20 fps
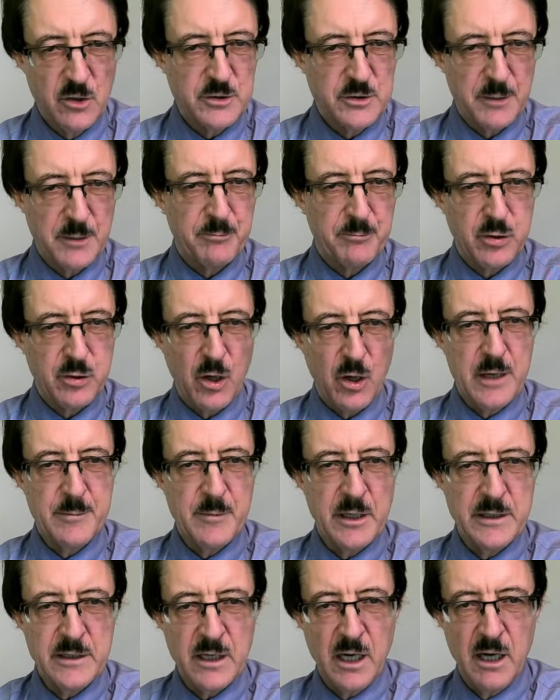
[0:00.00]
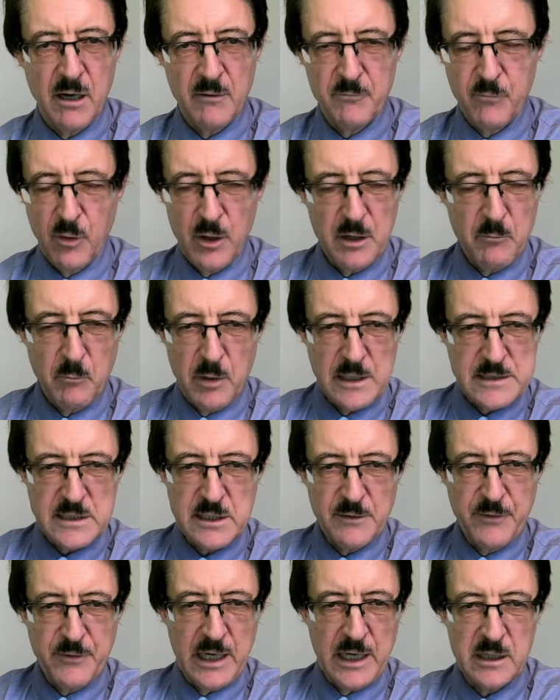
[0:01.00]
deployment of what, what's
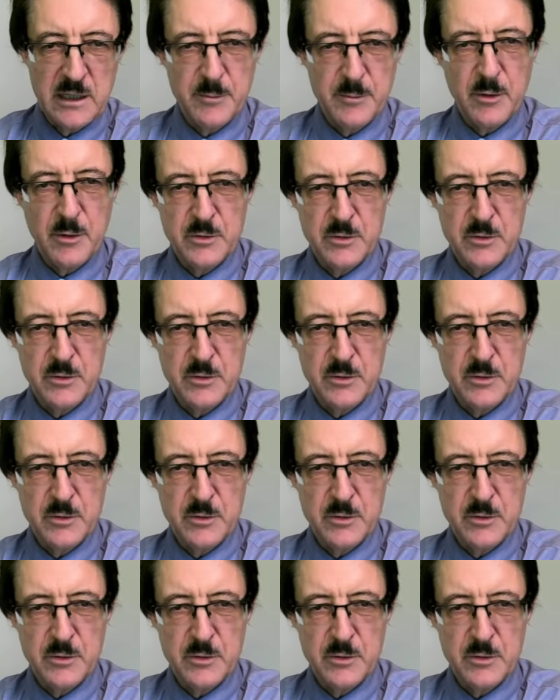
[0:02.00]
available